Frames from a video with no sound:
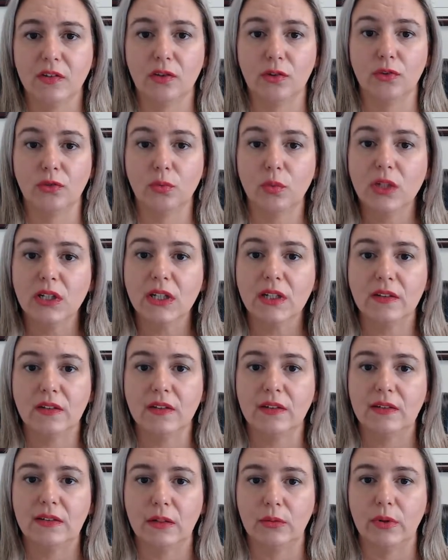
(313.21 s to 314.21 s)
who's willing to
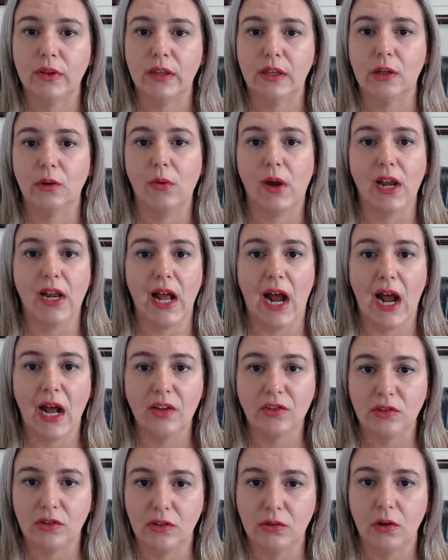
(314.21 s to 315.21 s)
sit with you and
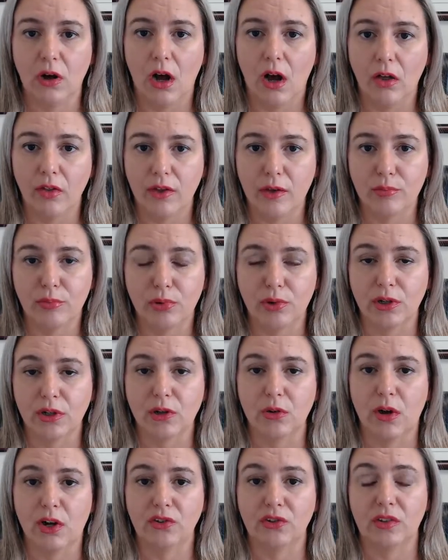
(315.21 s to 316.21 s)
ask you all the important
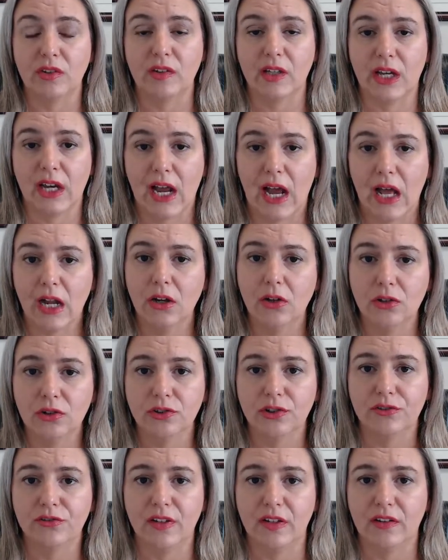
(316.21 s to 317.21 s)
questions and kind of hold
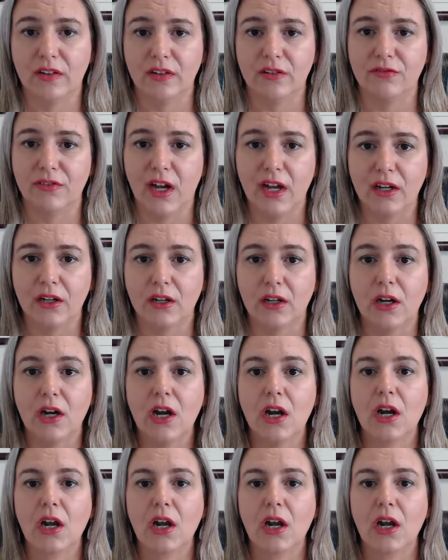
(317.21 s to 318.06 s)
your feet to the fire.